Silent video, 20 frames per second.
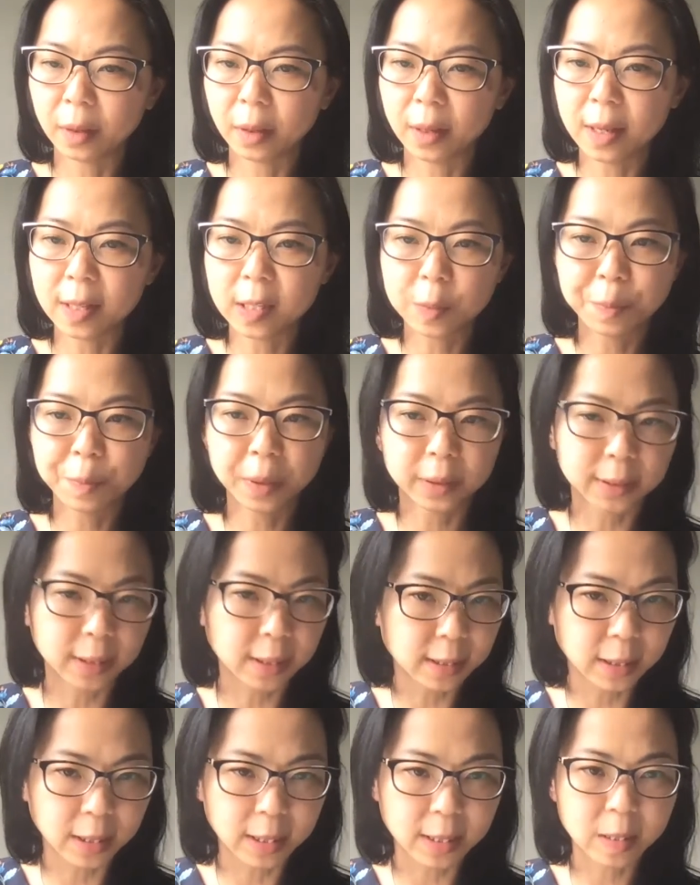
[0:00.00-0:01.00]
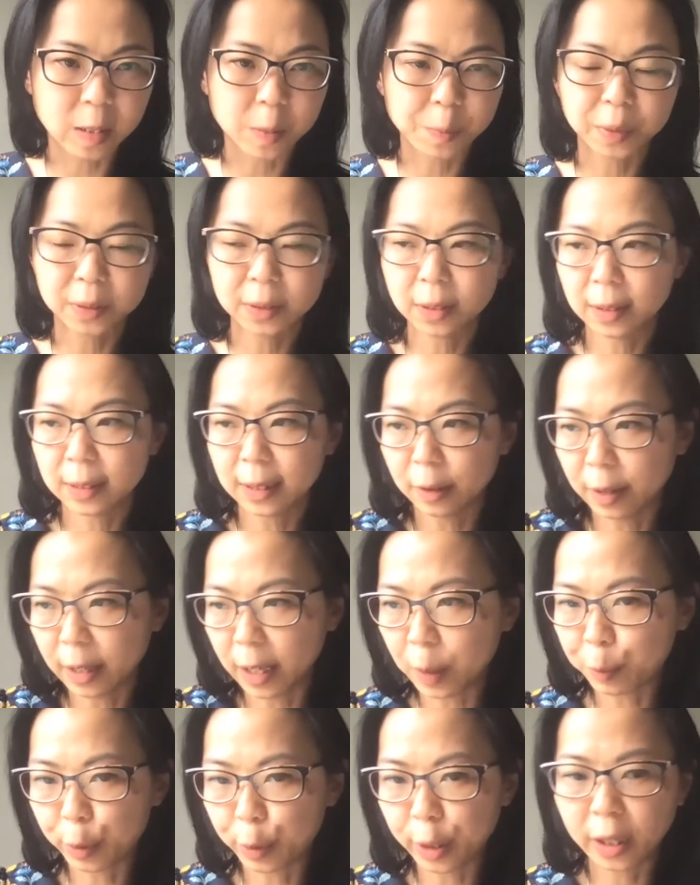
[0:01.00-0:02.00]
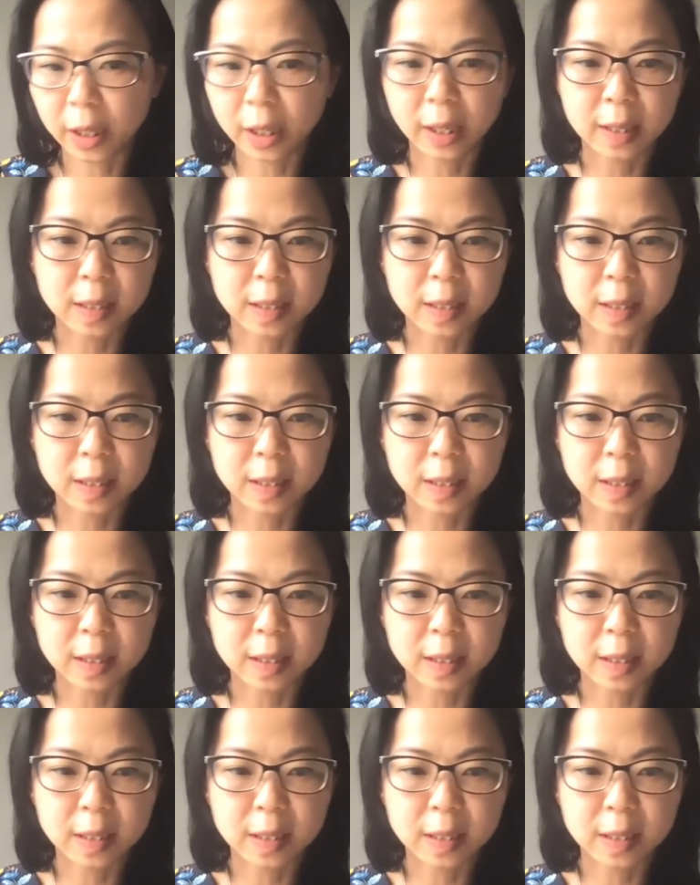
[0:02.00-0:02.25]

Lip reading: It's built into us. It's built into our upbringing.